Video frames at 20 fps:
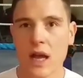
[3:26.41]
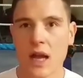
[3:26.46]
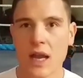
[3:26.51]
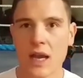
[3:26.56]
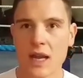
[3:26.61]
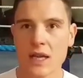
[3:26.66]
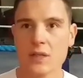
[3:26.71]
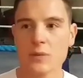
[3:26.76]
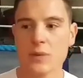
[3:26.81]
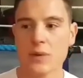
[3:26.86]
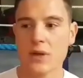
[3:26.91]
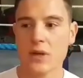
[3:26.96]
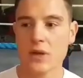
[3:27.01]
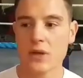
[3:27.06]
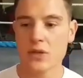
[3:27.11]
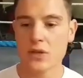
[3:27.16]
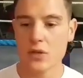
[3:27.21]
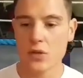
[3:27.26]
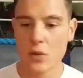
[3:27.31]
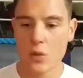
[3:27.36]
And that's
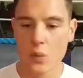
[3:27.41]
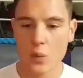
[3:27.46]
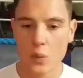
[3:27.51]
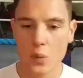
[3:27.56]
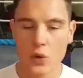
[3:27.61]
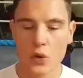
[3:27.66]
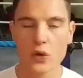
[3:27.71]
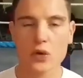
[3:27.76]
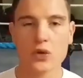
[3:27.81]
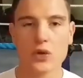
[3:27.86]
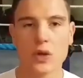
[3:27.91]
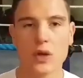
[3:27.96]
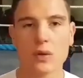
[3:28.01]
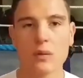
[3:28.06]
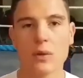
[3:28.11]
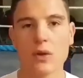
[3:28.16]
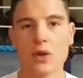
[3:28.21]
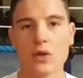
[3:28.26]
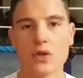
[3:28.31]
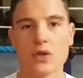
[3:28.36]
because what you're
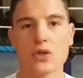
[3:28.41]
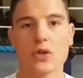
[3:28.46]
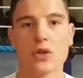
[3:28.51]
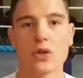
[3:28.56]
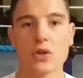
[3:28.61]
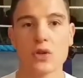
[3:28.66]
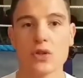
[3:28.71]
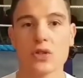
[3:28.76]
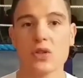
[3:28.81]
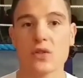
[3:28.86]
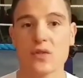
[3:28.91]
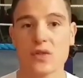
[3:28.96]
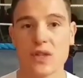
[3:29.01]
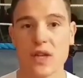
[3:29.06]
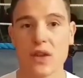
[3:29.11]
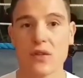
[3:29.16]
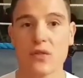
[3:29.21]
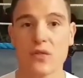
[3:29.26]
doing when you're just doing lots of, say,